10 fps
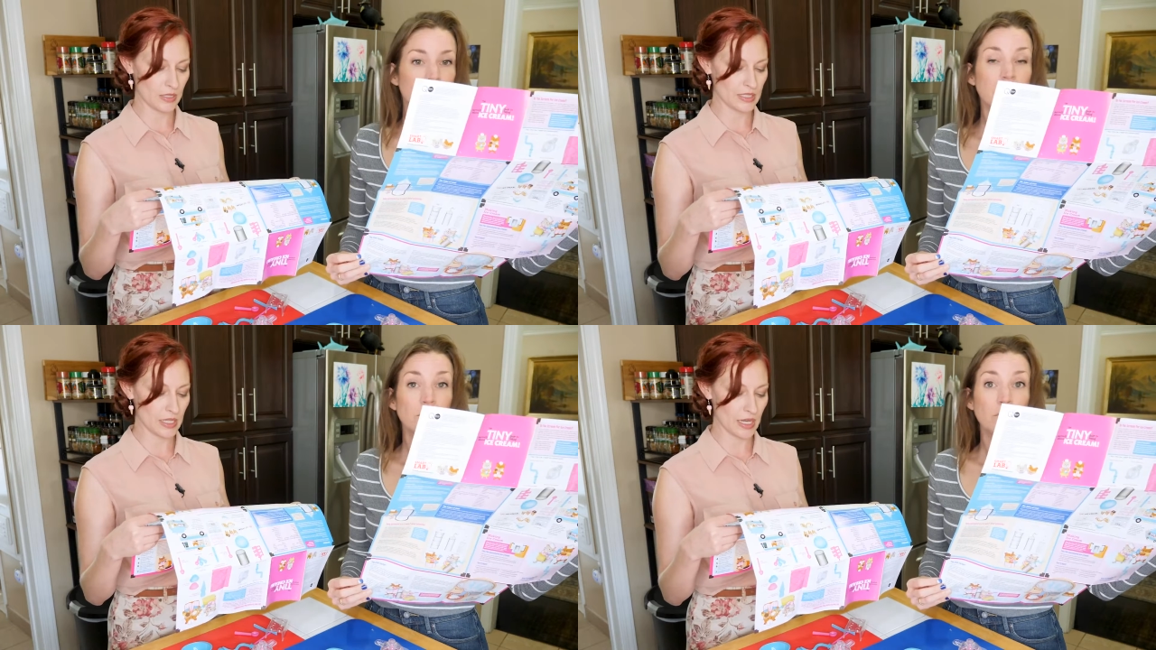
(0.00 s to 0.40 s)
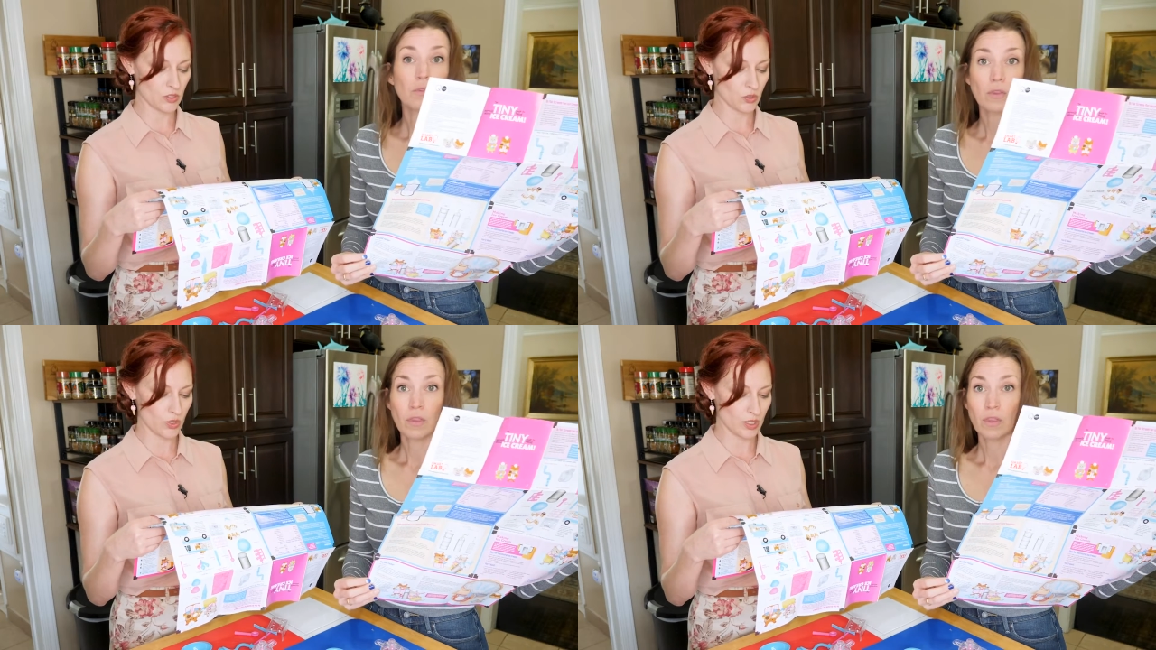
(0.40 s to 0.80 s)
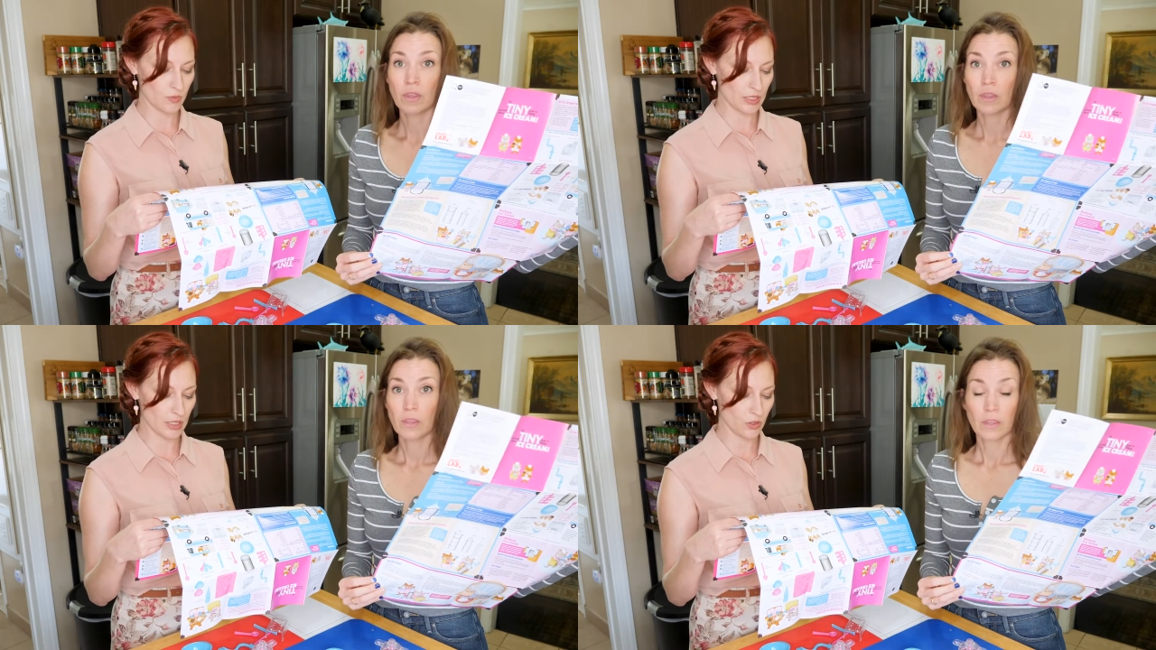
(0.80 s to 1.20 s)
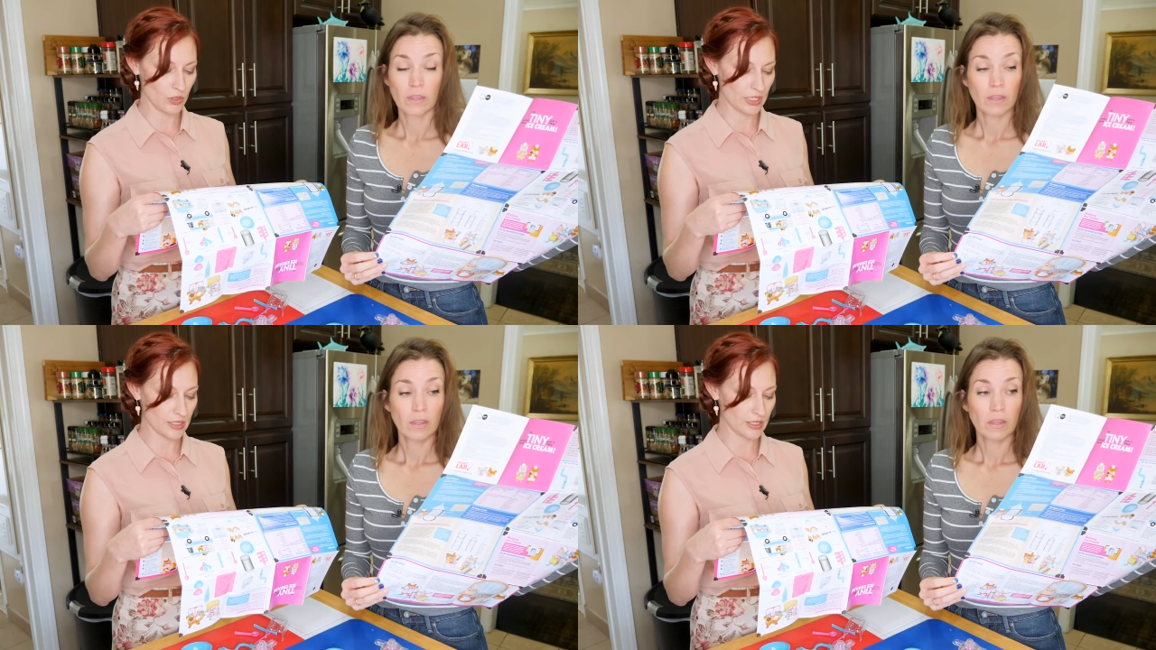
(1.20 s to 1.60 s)
Speaker 1: mix the ice cream
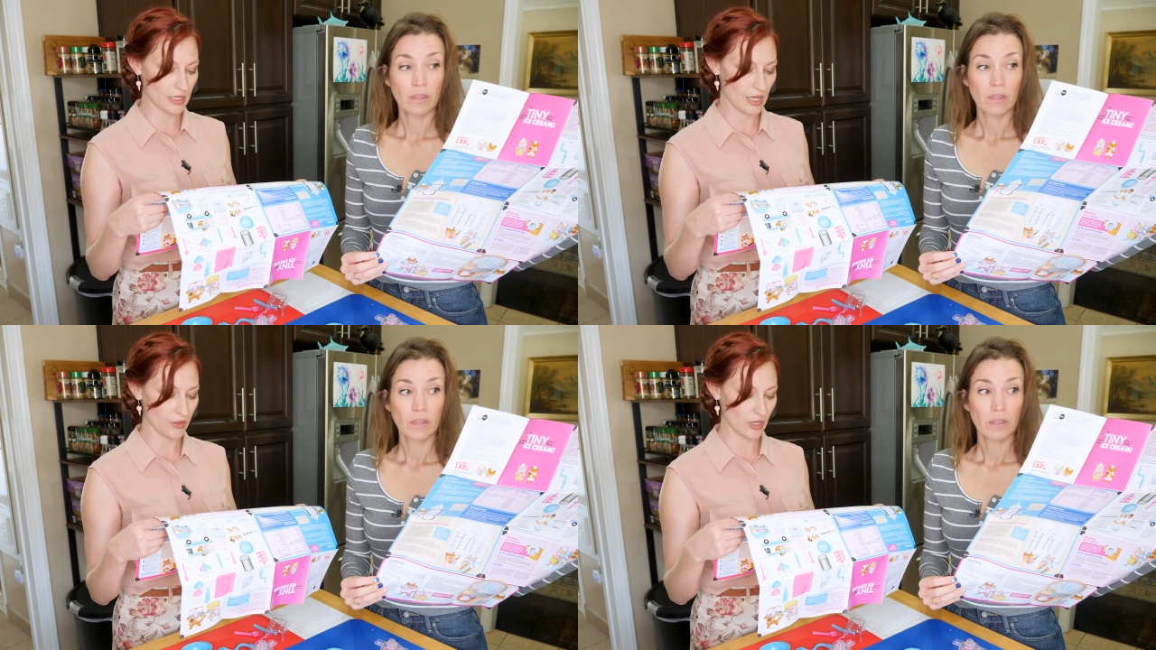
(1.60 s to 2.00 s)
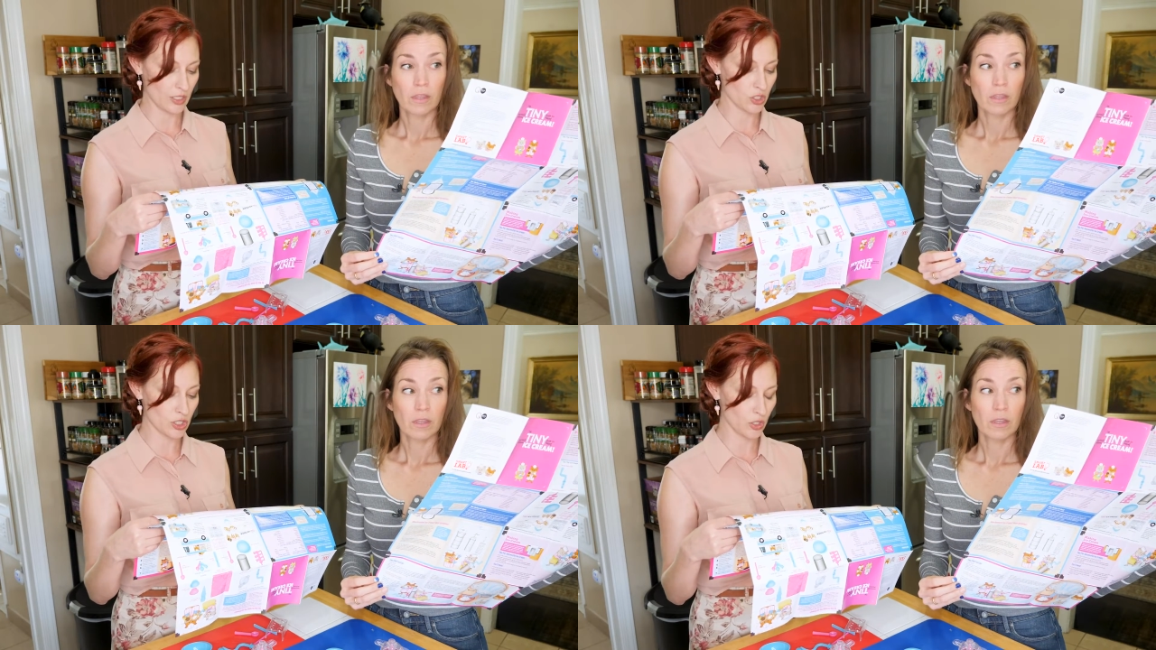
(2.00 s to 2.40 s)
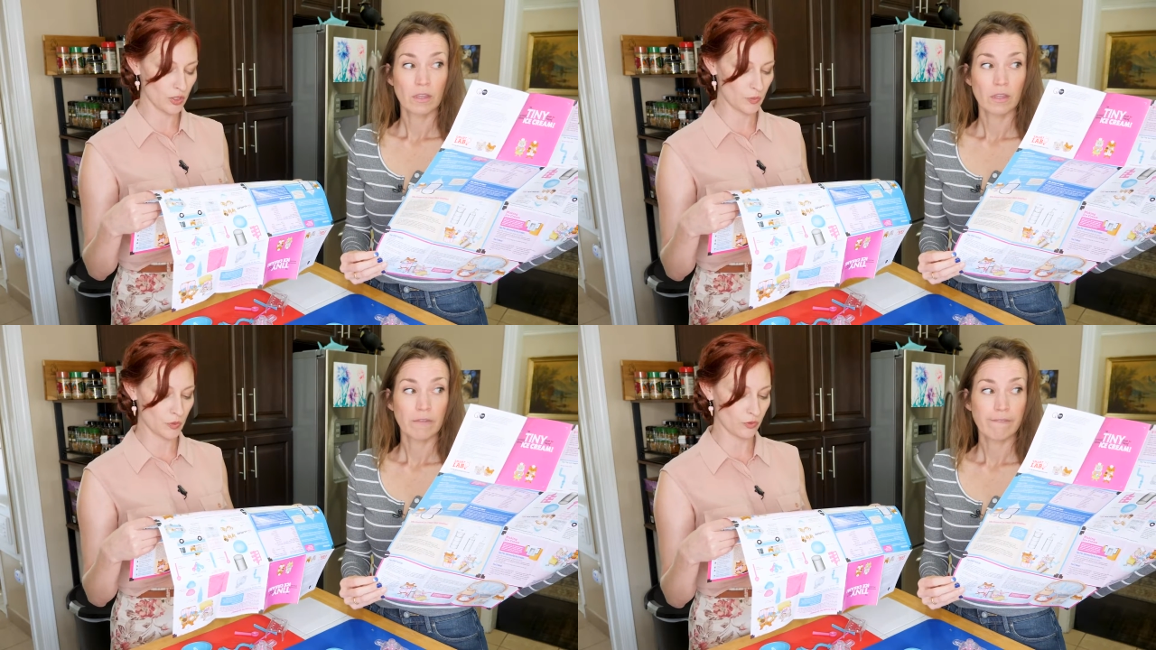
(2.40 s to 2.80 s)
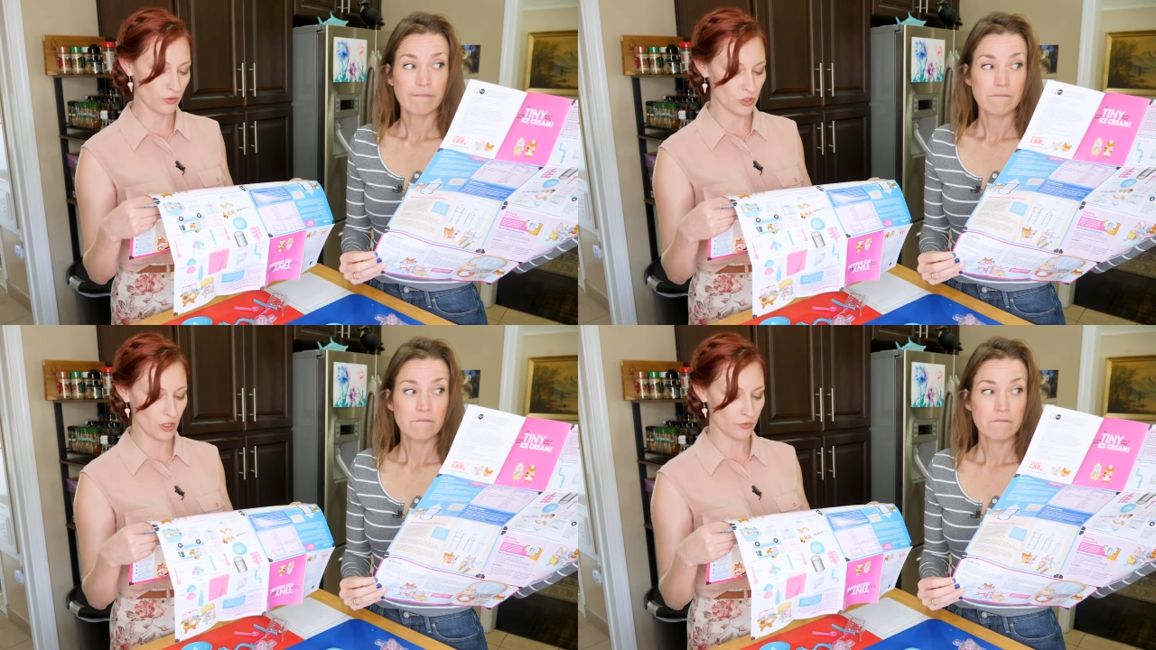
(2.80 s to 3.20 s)
ingredients together and chill them in the
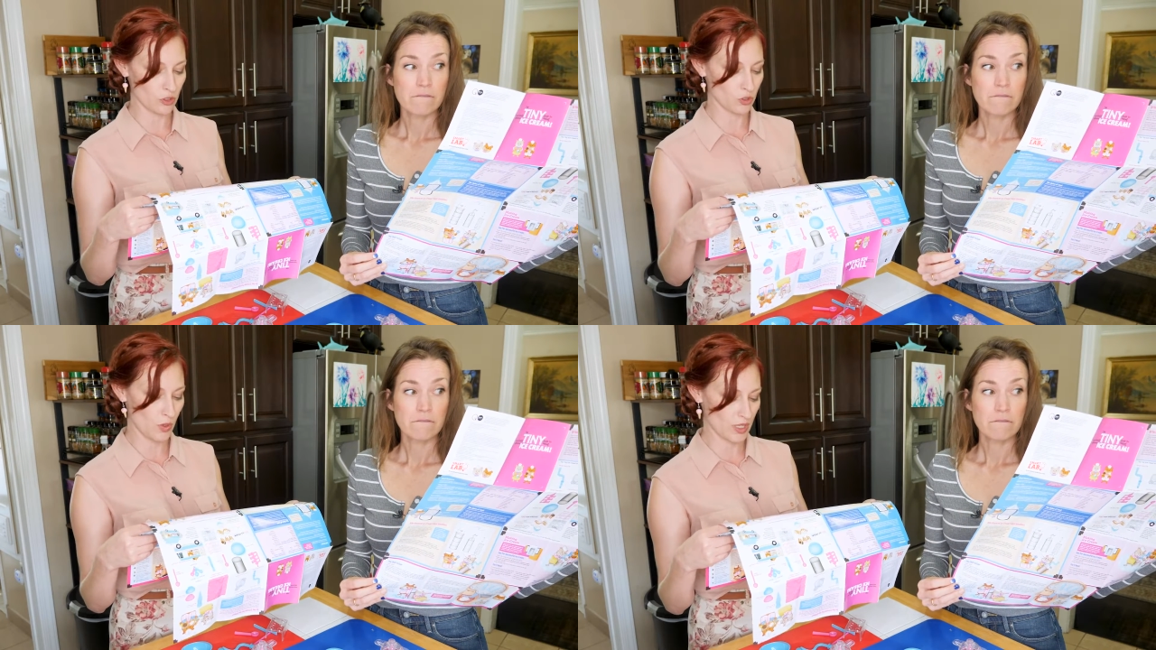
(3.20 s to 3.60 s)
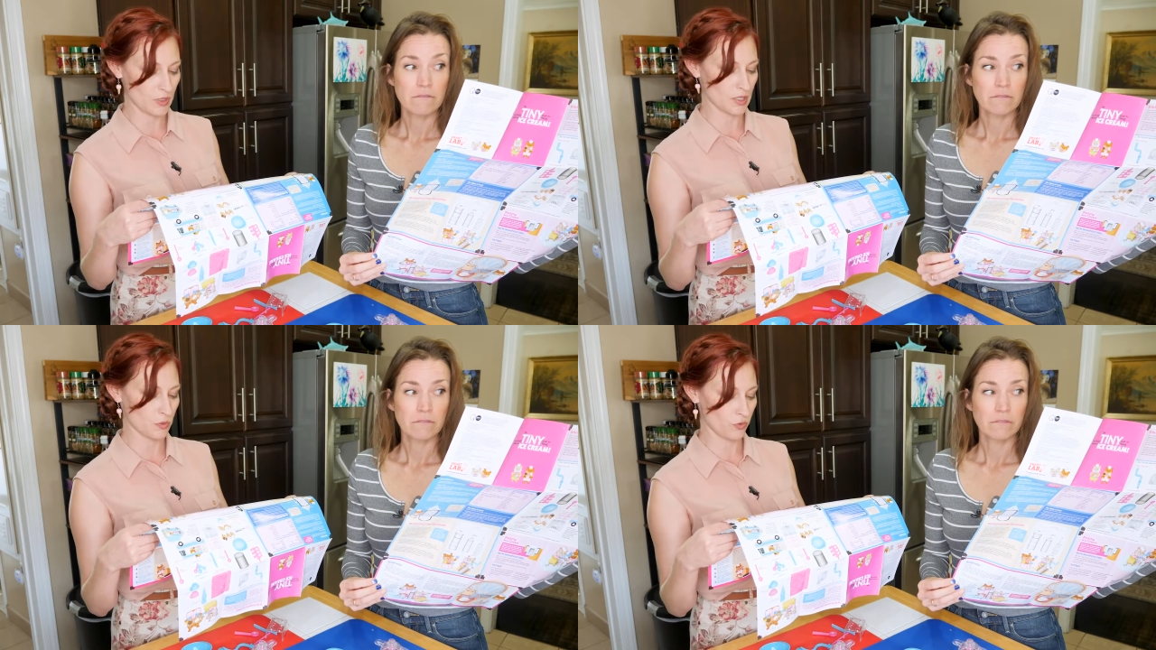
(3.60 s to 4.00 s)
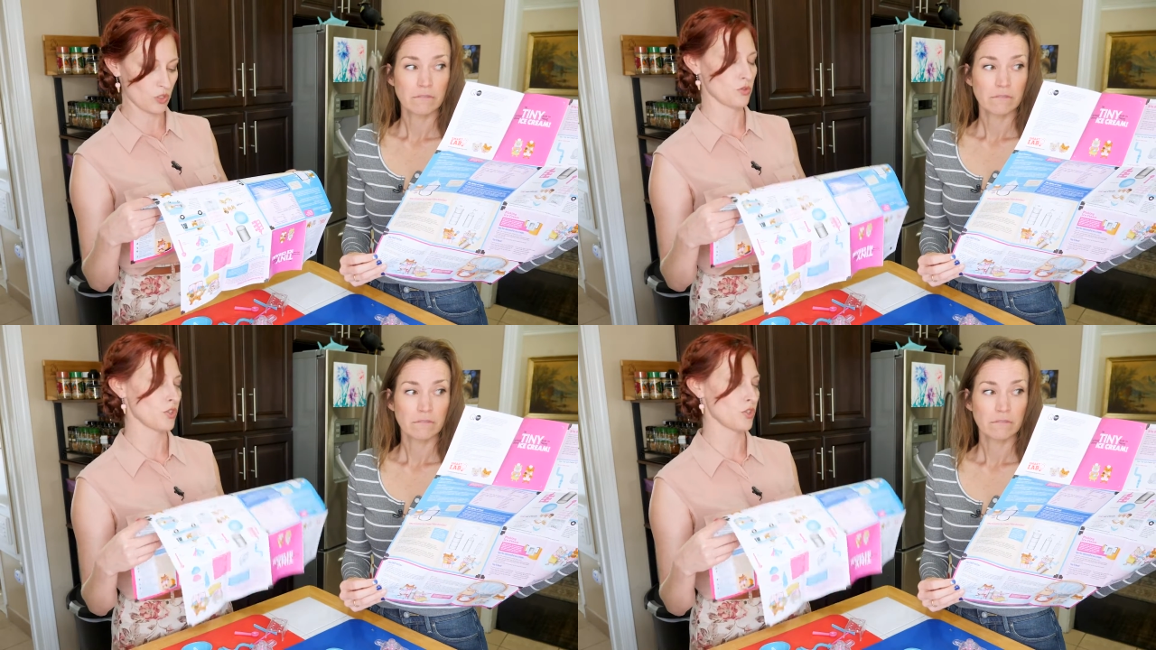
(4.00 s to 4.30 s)
refrigerator for 20 minutes before you